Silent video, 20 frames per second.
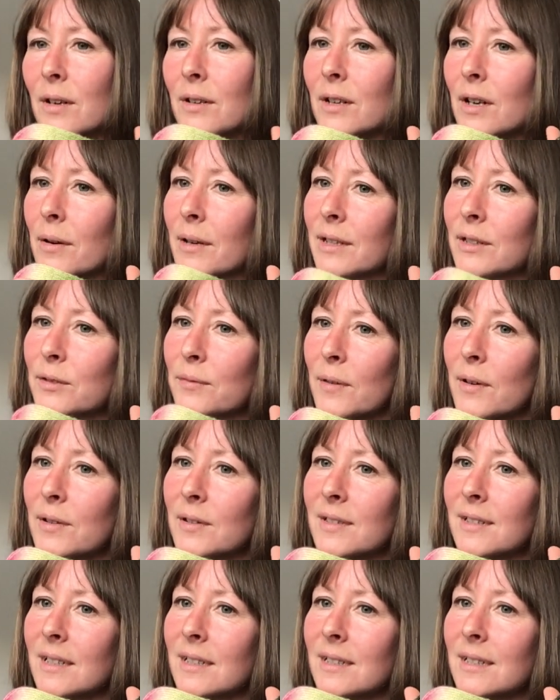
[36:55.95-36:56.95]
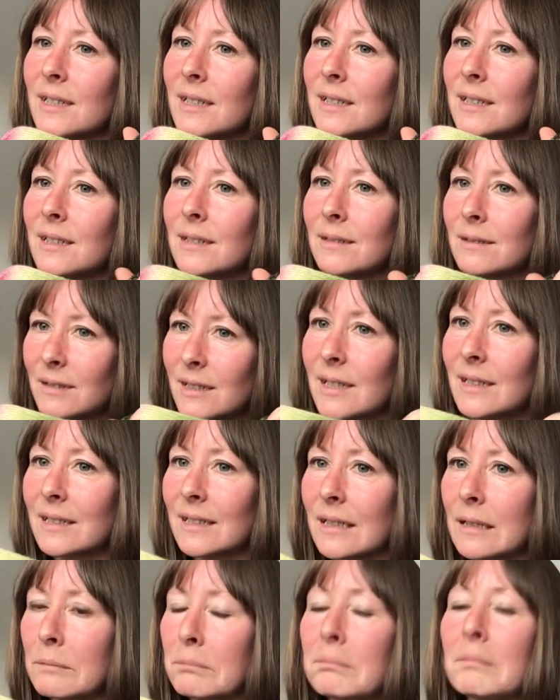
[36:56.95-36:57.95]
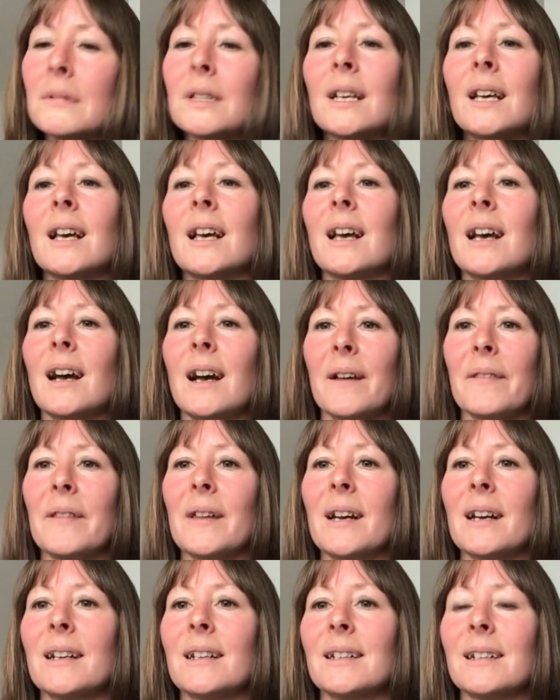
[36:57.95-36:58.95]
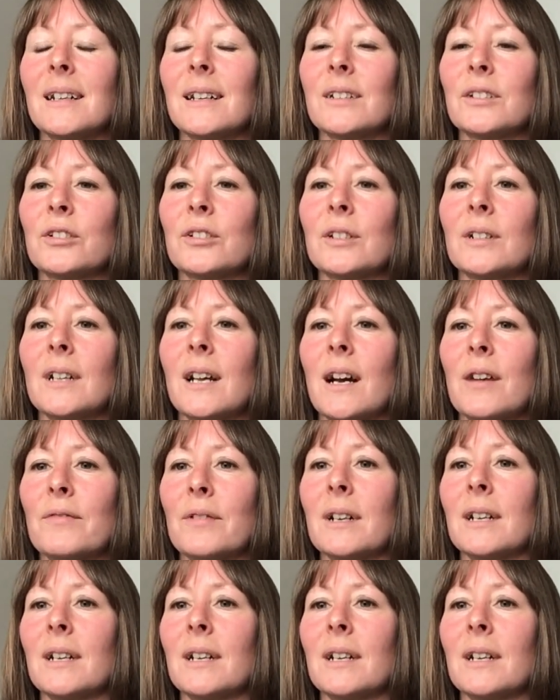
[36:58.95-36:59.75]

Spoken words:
going as far as 60. And then she'll have a